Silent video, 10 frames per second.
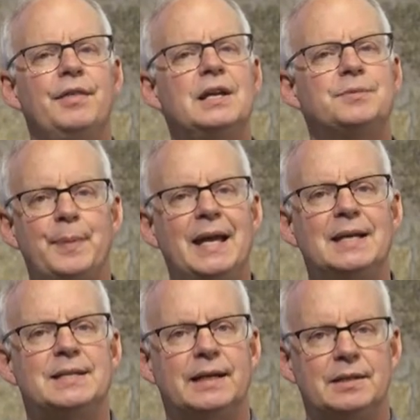"These
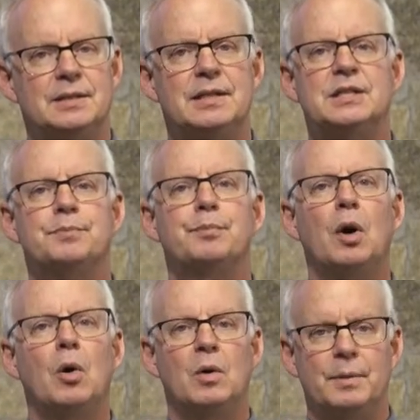paintings, these
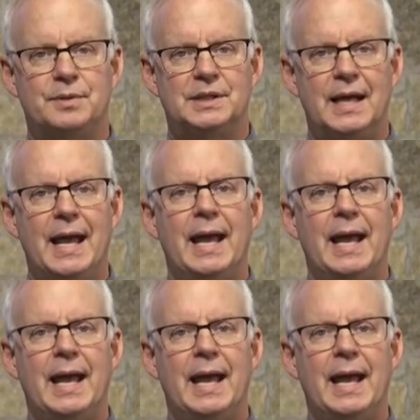poems,